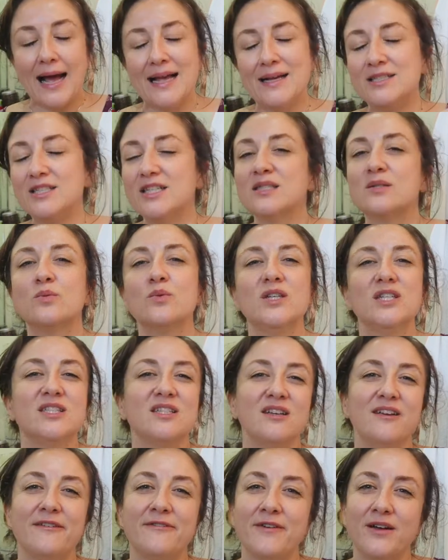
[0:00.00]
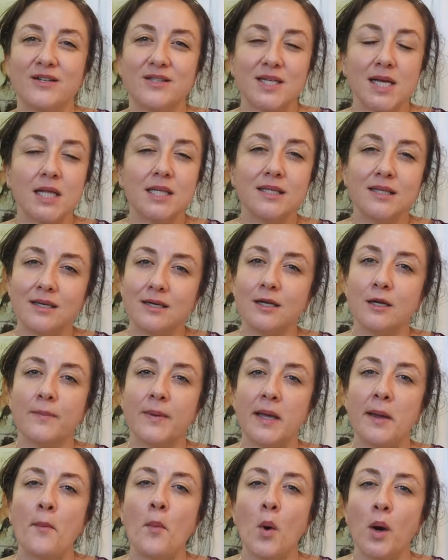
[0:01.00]
I just wish it felt a little
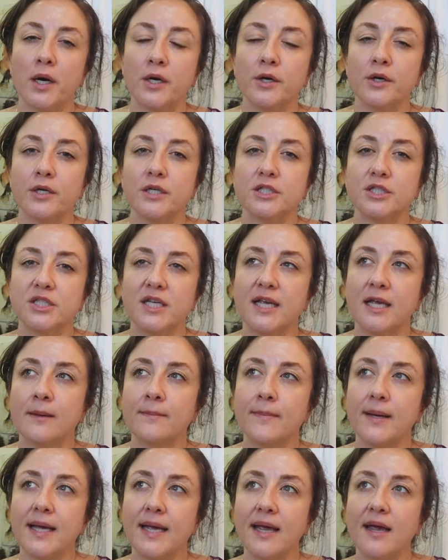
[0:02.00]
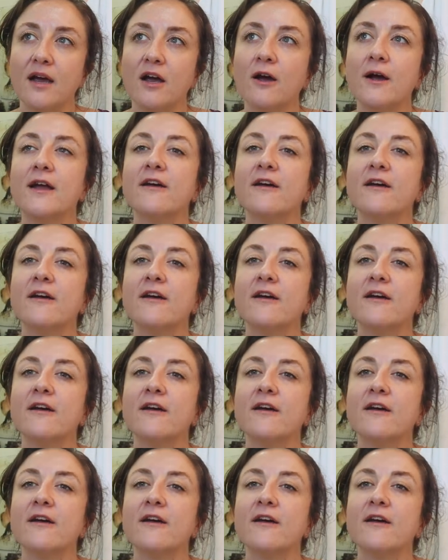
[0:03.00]
bit more nourishing in my hair.